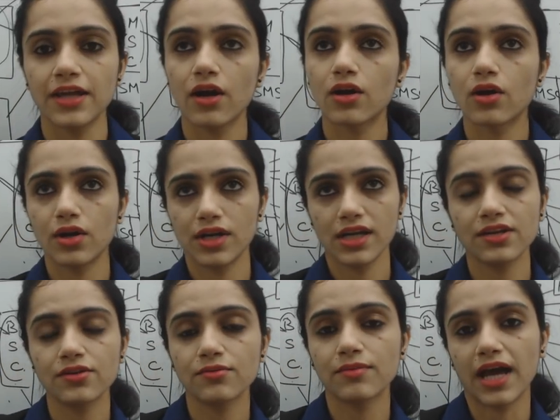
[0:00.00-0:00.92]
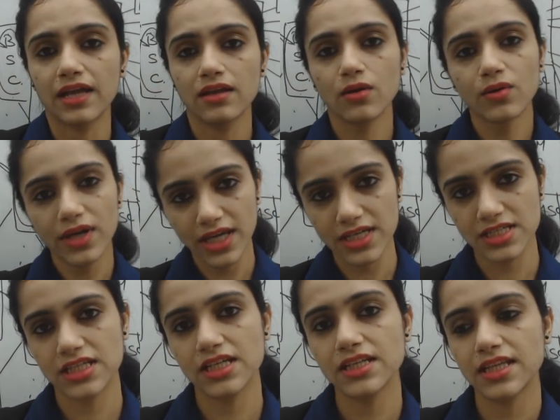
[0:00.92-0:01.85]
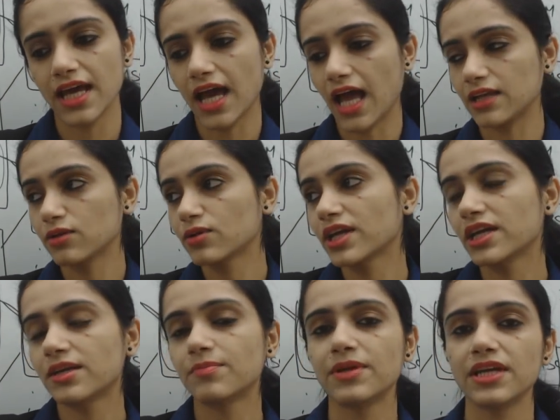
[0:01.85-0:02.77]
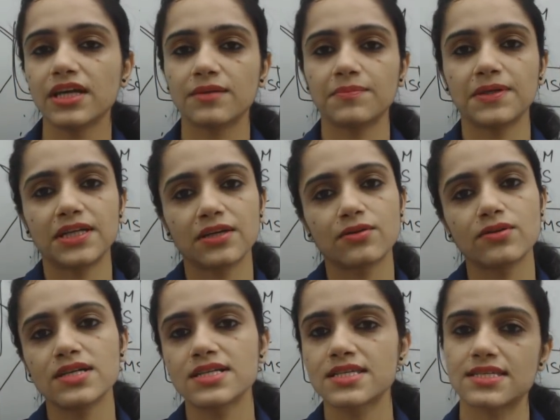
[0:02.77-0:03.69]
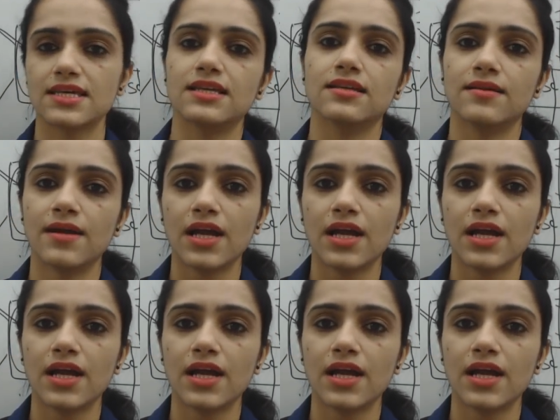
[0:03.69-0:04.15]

and according to my location they allocate me a particular cell